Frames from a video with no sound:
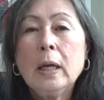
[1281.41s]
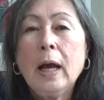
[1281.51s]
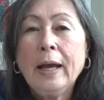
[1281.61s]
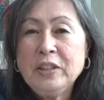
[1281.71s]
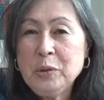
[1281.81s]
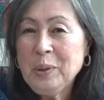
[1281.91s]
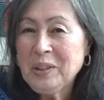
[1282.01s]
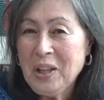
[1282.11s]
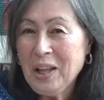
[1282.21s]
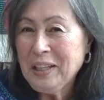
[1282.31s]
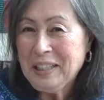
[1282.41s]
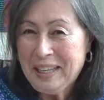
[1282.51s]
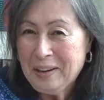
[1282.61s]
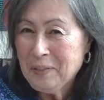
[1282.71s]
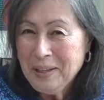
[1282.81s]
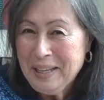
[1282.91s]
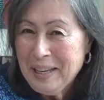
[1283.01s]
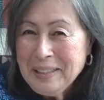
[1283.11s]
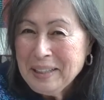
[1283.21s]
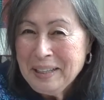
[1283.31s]
I do a lot of
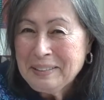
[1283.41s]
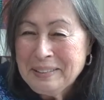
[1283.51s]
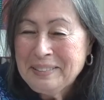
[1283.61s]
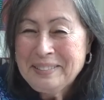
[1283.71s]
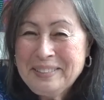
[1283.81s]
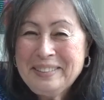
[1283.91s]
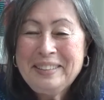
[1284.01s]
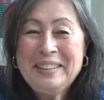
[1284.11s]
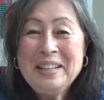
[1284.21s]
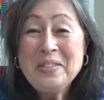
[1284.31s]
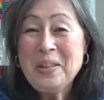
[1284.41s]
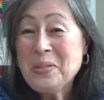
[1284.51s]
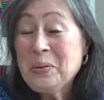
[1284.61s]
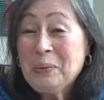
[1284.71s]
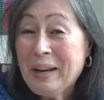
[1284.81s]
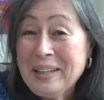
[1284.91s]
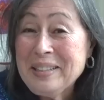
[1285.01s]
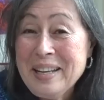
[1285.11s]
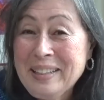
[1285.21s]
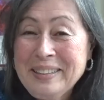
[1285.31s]
carrying the
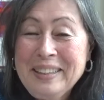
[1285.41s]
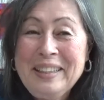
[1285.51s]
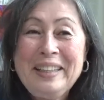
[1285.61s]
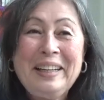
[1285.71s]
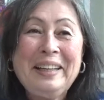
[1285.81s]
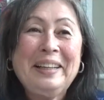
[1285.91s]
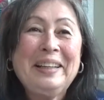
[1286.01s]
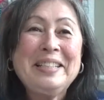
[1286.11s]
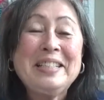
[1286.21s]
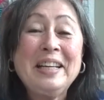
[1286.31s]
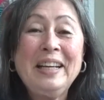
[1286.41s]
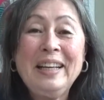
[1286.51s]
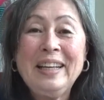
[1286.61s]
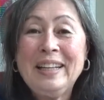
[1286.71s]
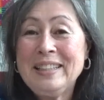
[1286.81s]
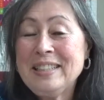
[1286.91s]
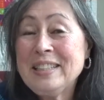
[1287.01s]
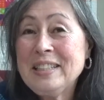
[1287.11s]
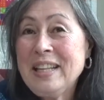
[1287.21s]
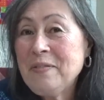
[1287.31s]
thread and
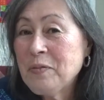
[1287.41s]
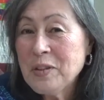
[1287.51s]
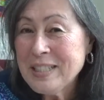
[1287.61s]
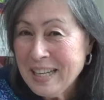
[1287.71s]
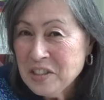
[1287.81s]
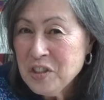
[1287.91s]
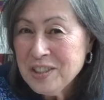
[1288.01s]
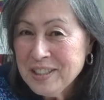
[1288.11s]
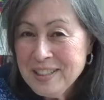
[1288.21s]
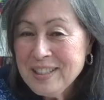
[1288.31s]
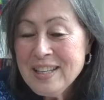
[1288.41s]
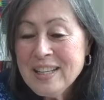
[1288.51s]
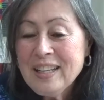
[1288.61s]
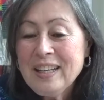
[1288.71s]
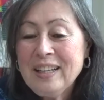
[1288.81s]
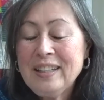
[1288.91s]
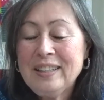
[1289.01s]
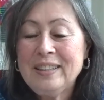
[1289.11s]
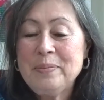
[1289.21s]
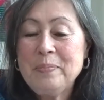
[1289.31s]
then for tension,
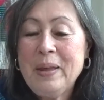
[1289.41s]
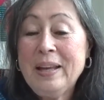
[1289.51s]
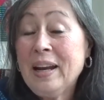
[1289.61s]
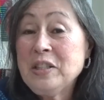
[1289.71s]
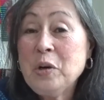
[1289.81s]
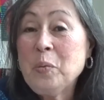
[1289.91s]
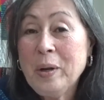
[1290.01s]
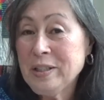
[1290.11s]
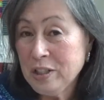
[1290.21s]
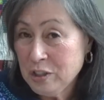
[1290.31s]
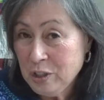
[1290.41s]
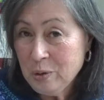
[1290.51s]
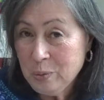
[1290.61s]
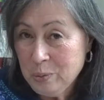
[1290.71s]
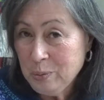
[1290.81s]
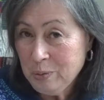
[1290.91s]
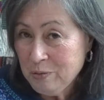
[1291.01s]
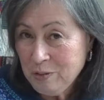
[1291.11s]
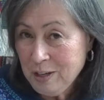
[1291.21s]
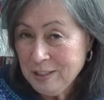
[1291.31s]
and I don't want it to show through the
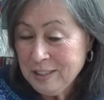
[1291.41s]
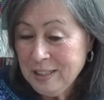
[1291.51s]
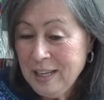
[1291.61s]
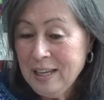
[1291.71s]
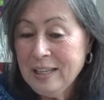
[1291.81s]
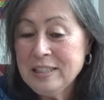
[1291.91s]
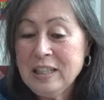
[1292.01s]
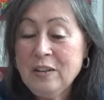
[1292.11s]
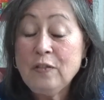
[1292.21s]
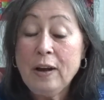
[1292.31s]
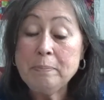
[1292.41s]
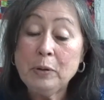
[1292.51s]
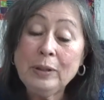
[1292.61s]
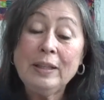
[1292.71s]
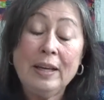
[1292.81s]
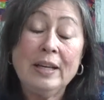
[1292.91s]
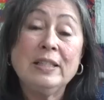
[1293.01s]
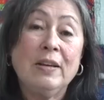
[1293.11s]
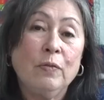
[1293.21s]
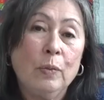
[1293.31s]
front. And if I put the
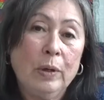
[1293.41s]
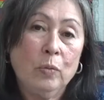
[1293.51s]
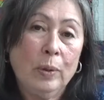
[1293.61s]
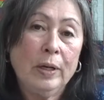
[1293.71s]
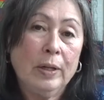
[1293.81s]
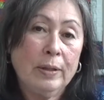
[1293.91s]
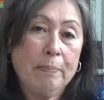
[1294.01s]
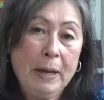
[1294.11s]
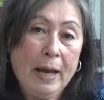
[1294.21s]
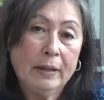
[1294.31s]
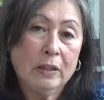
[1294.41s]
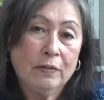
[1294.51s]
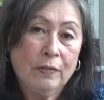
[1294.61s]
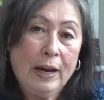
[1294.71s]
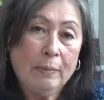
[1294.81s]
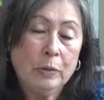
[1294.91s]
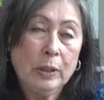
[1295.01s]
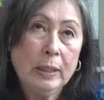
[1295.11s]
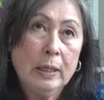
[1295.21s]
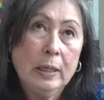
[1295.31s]
SF101 on the back of the fabric,